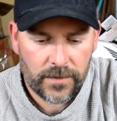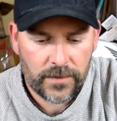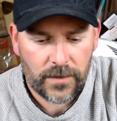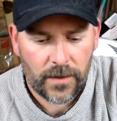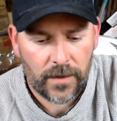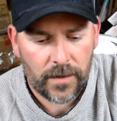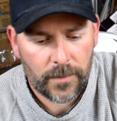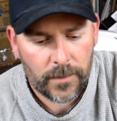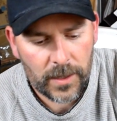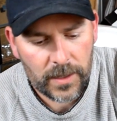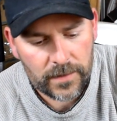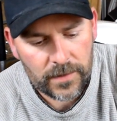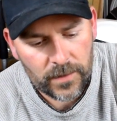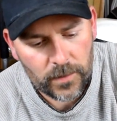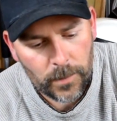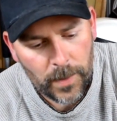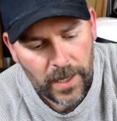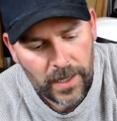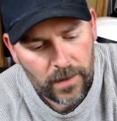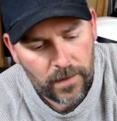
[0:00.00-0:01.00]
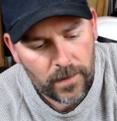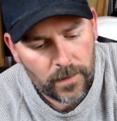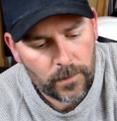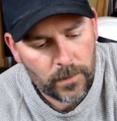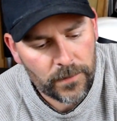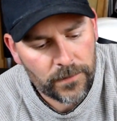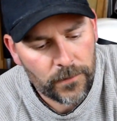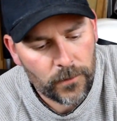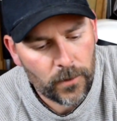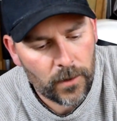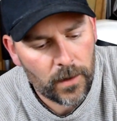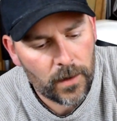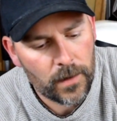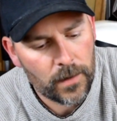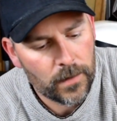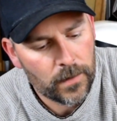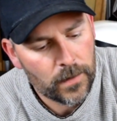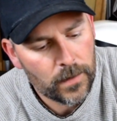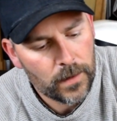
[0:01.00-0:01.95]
Sorry, let me get this back on before